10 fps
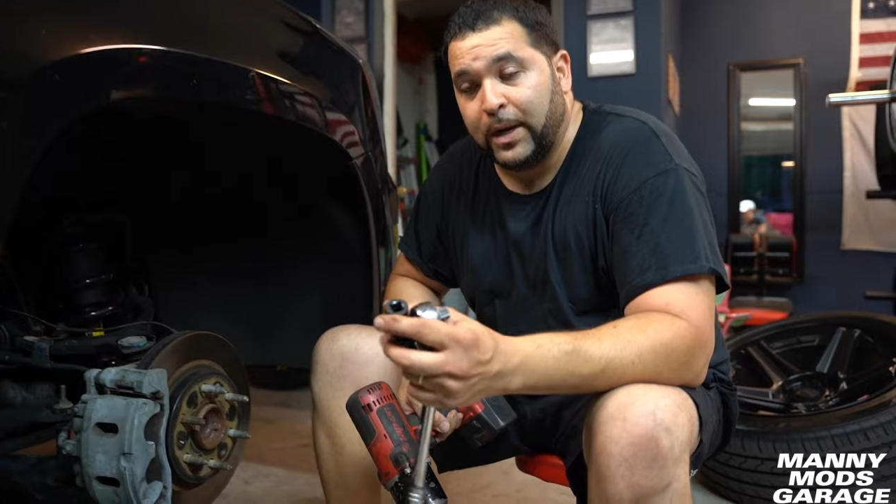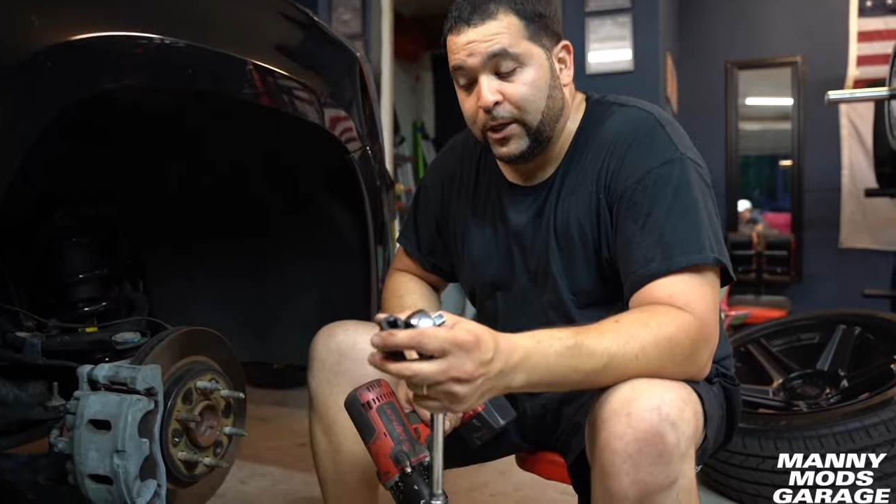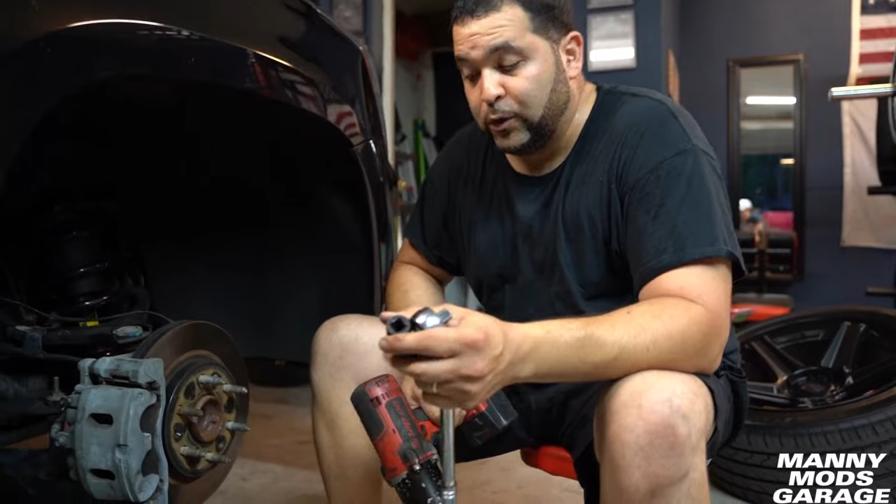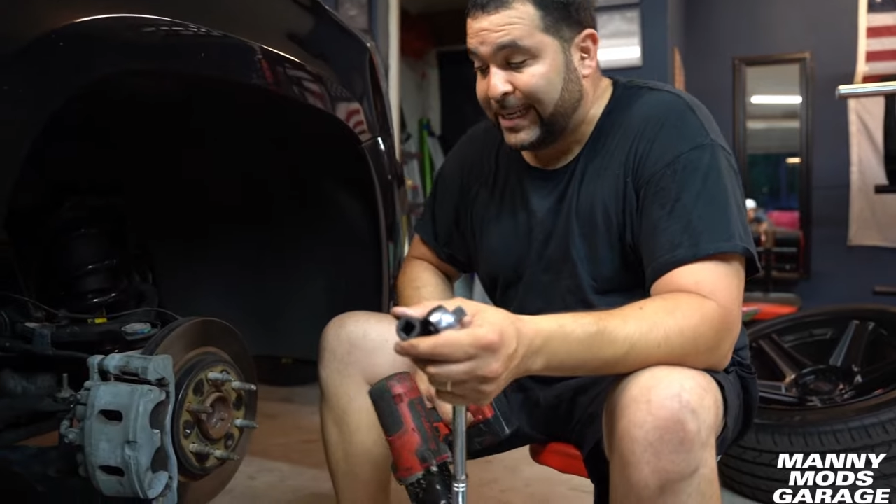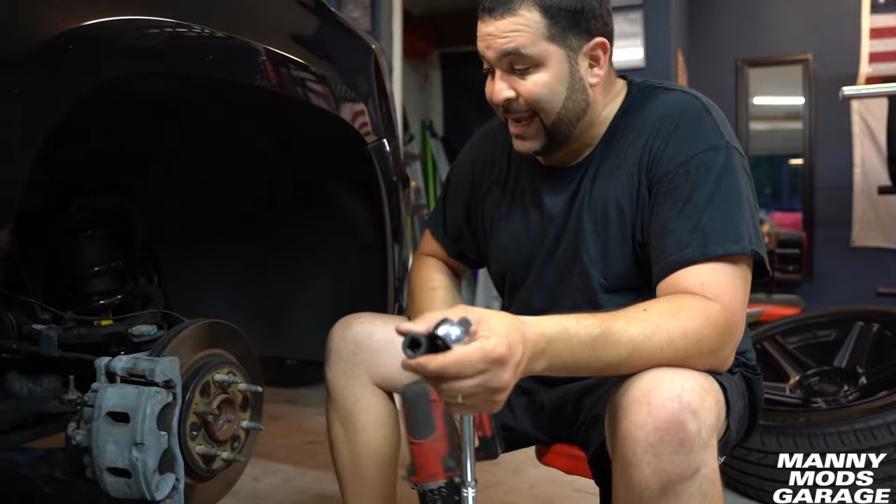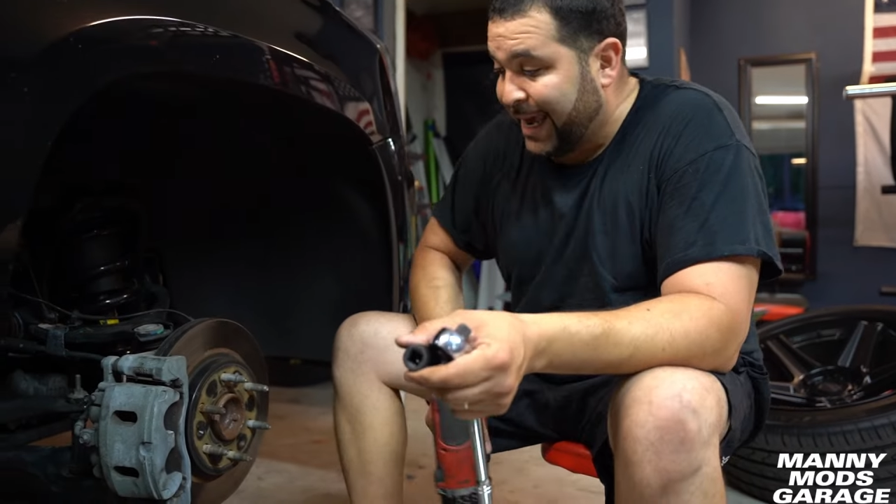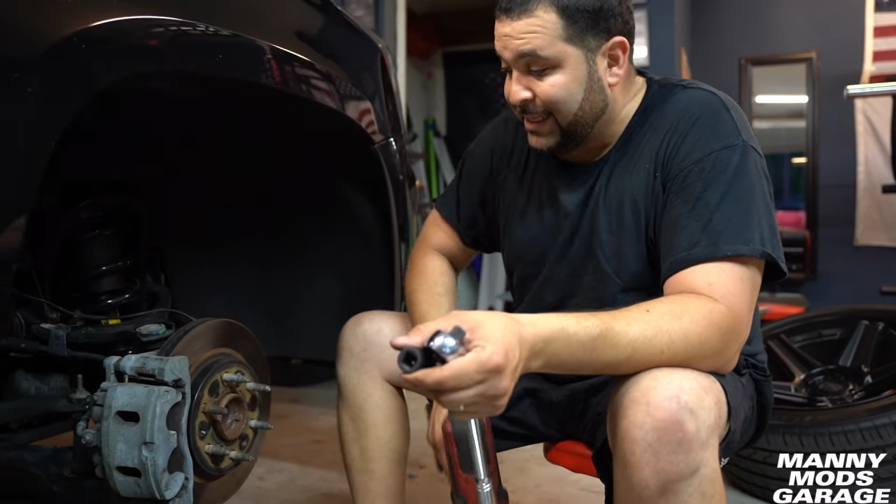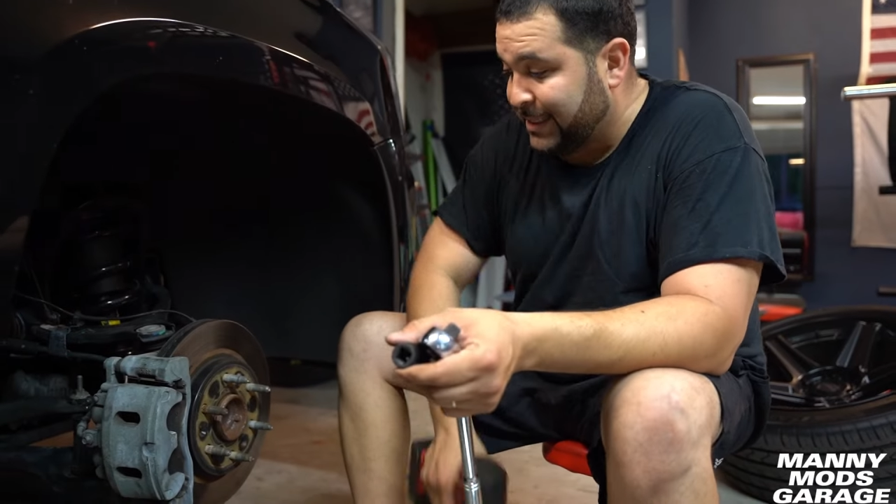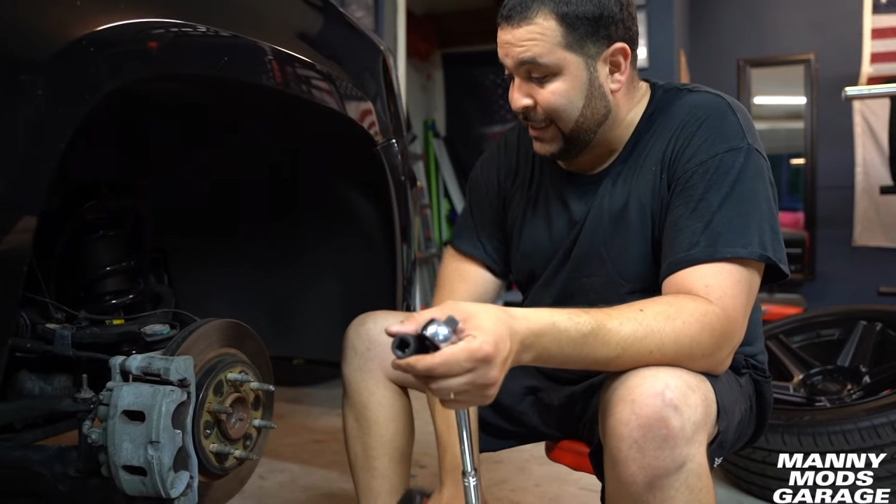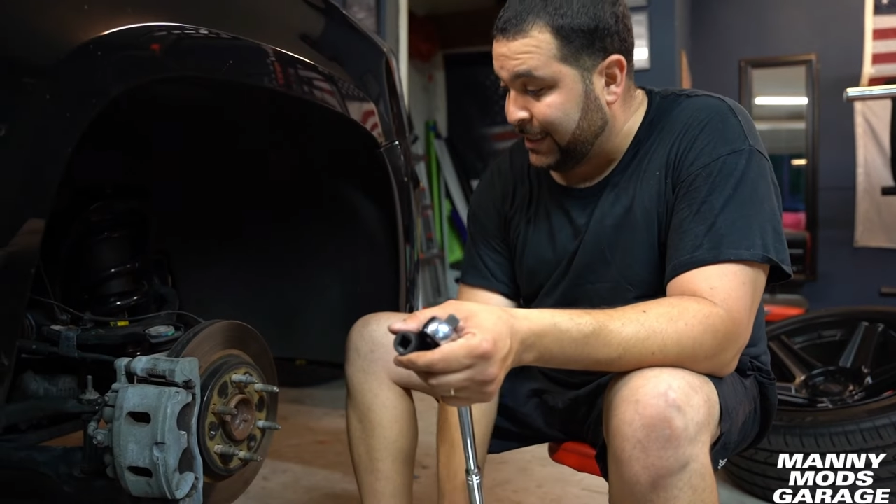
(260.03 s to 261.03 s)
want to use an
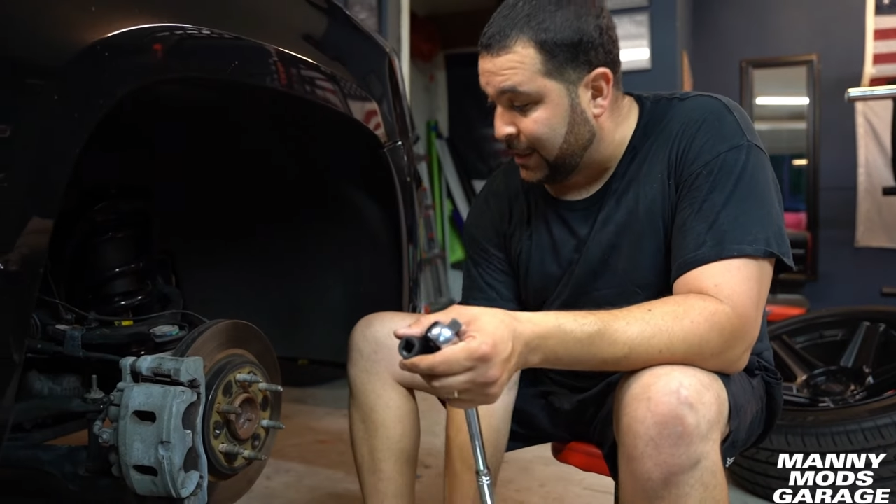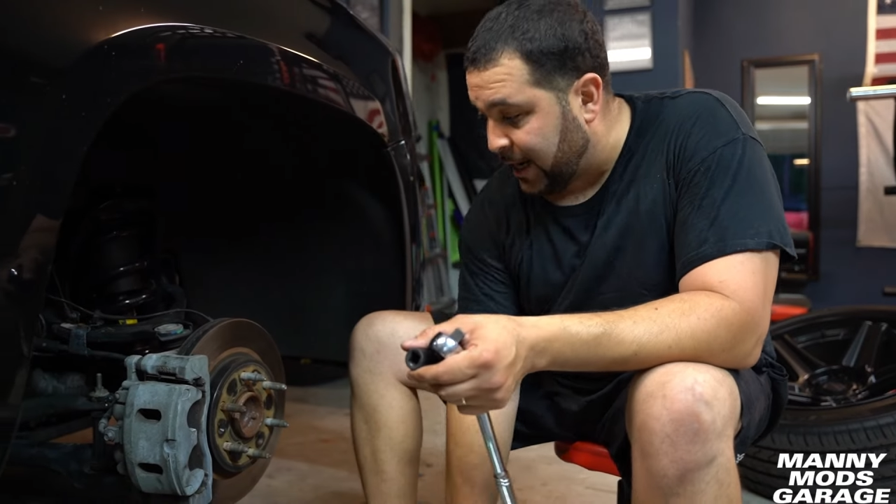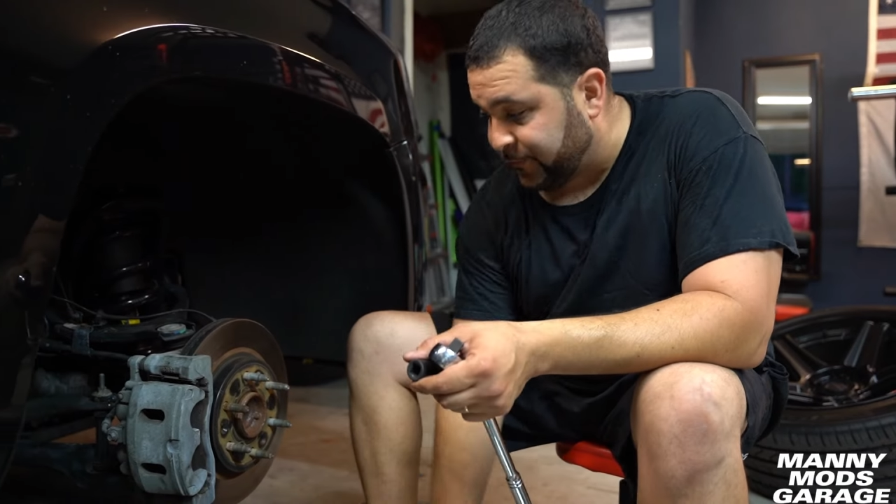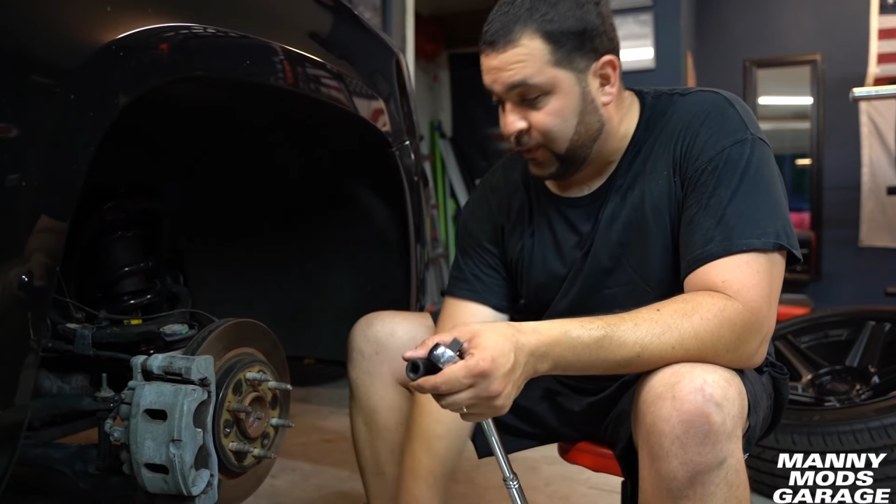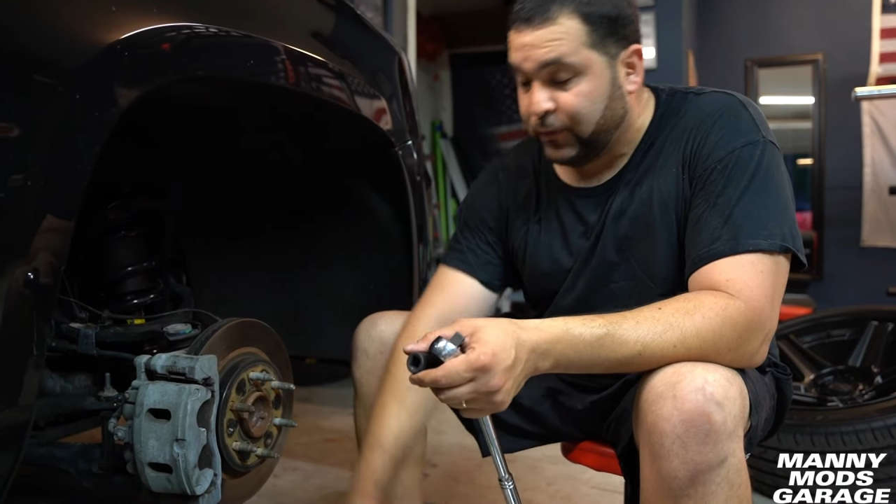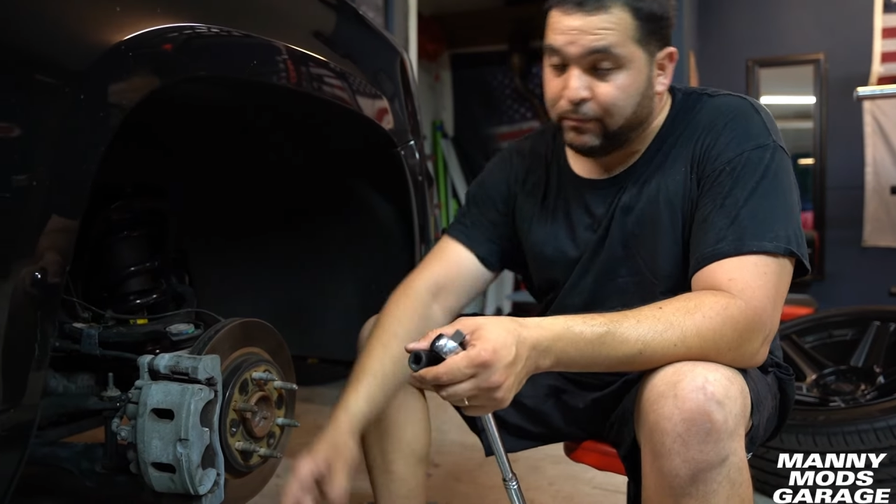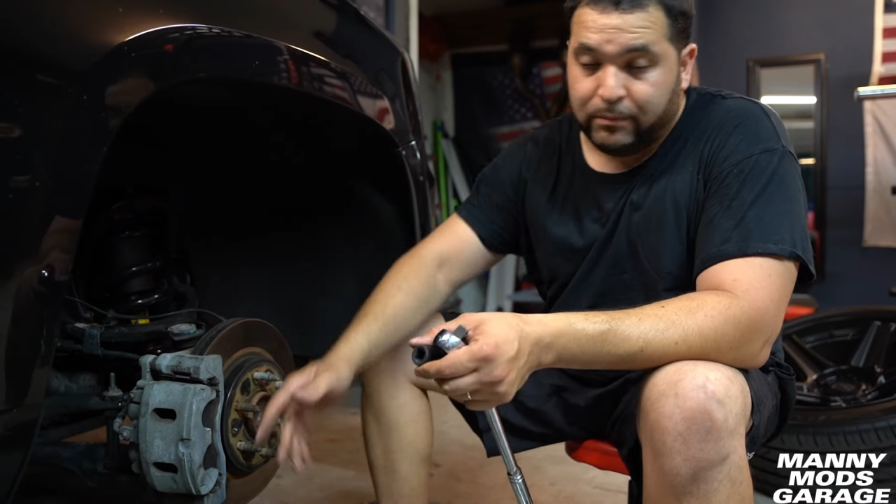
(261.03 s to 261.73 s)
18 after you